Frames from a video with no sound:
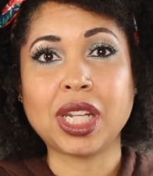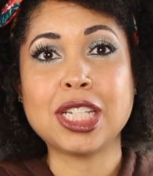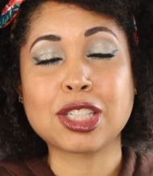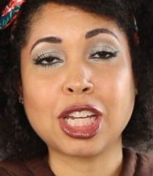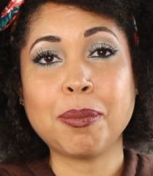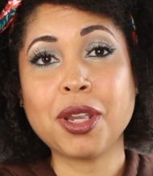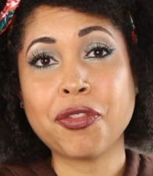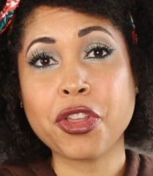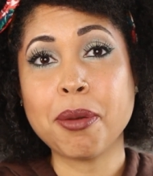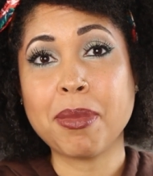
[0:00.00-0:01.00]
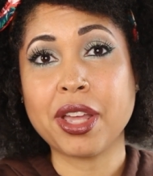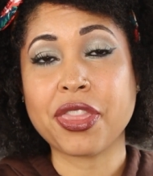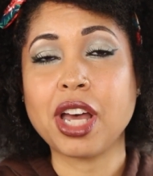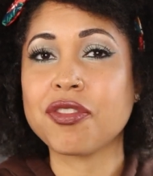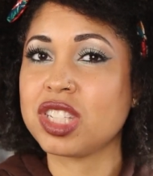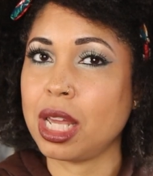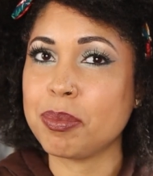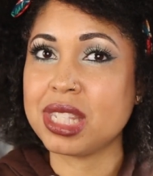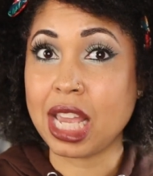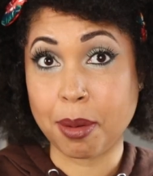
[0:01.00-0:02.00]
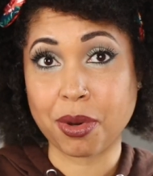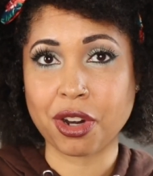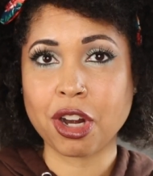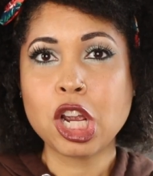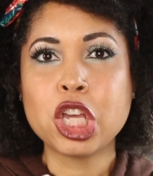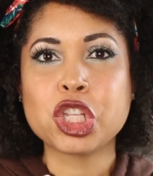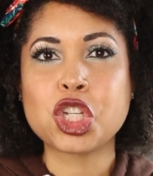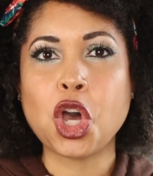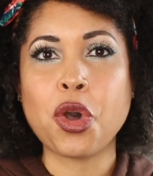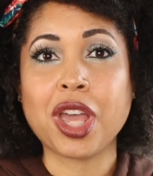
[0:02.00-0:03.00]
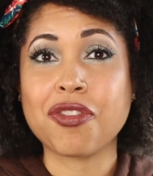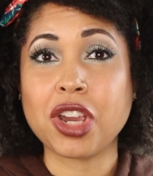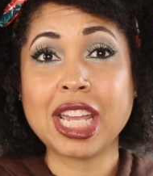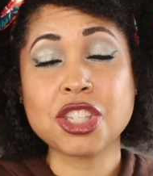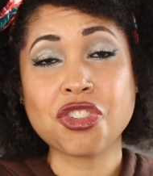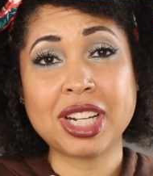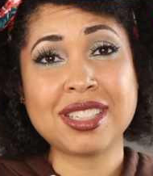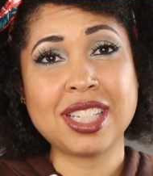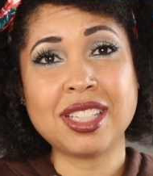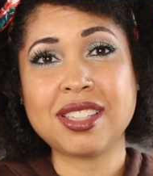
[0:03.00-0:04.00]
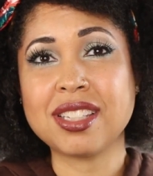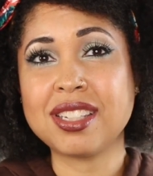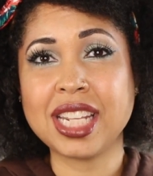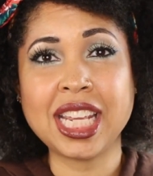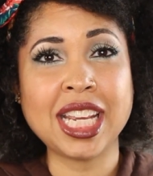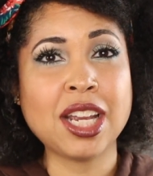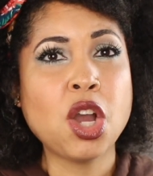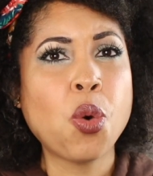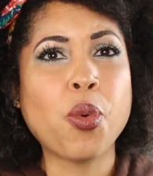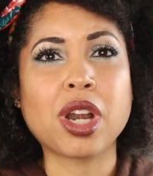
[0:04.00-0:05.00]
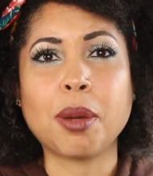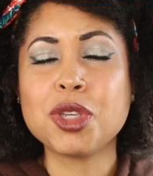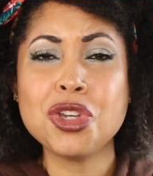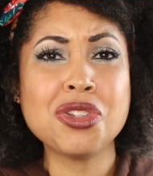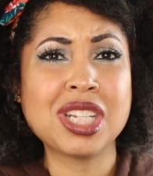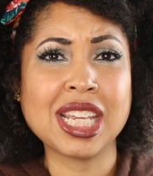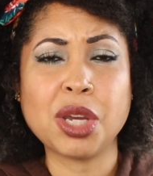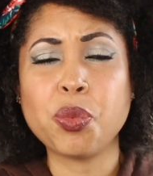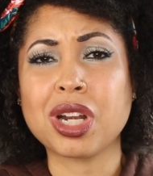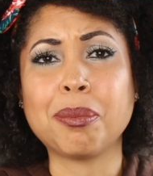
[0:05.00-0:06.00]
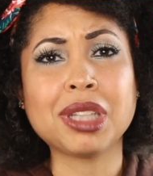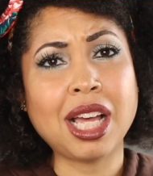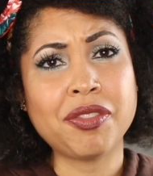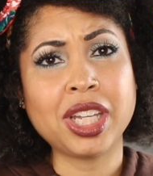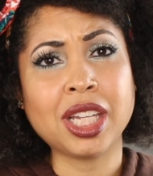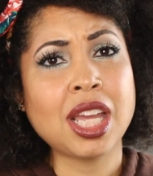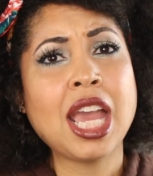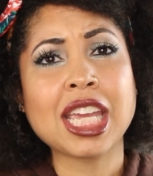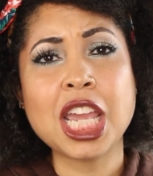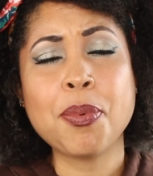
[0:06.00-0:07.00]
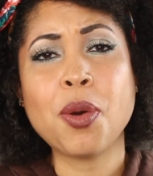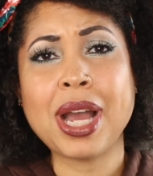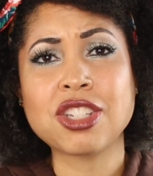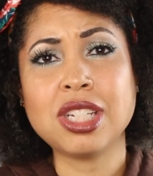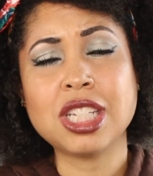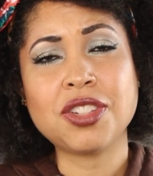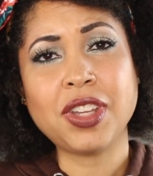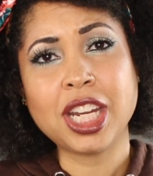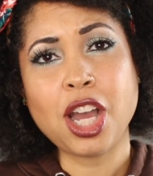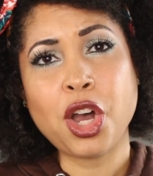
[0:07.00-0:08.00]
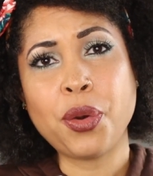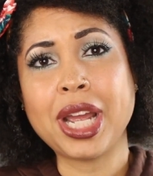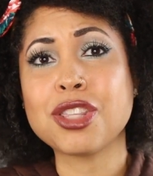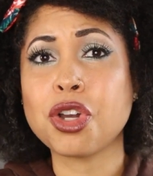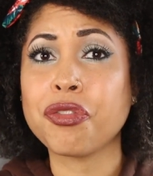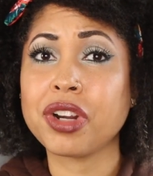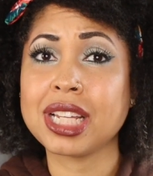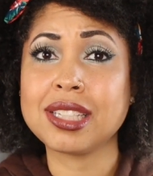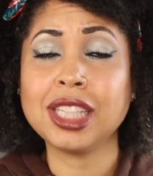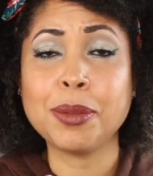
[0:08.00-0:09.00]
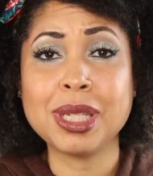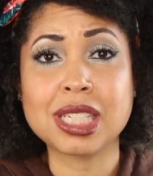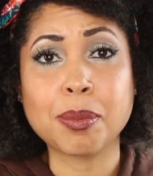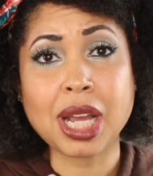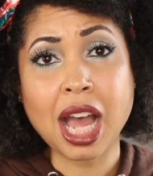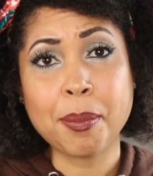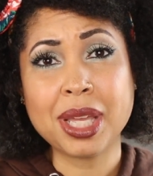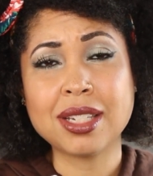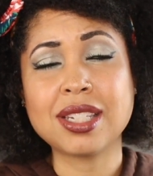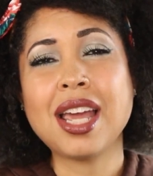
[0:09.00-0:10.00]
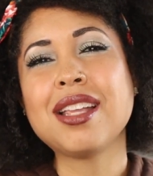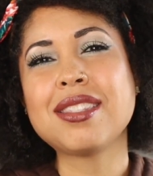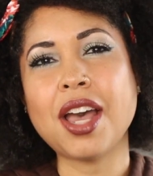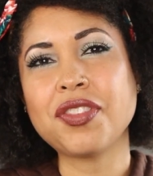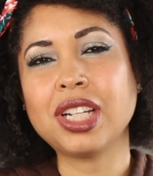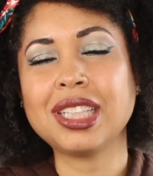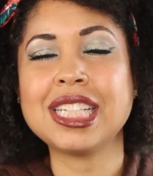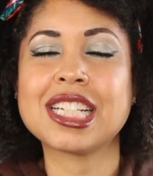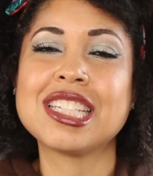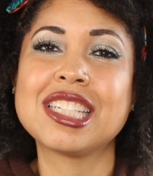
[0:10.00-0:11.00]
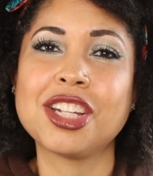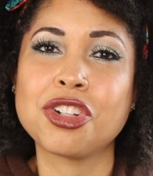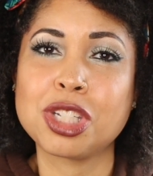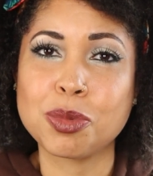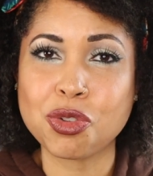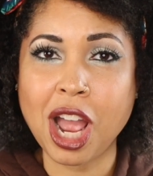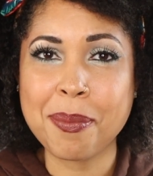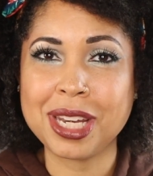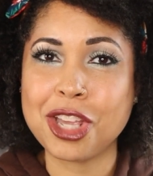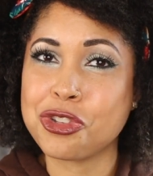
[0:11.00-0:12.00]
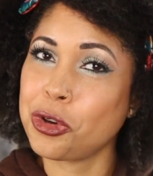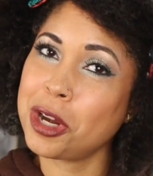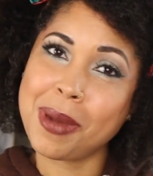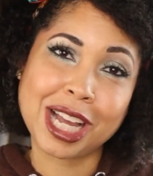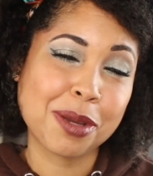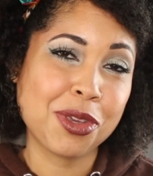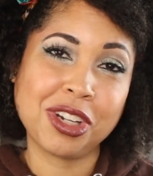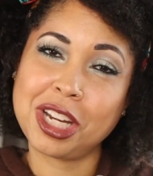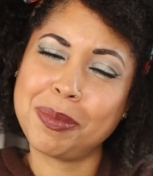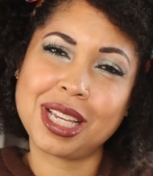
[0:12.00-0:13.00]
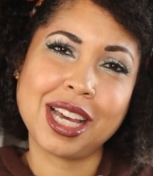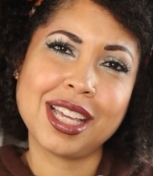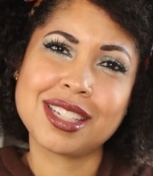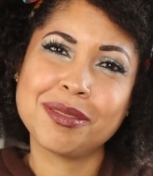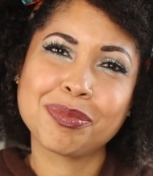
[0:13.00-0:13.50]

and it's gonna be for the month of September. So if you're interested to see what I'm using and what I'm loving, keep on watching this video, and don't forget to leave me some comments. Definitely consider subscribing and joining my community, because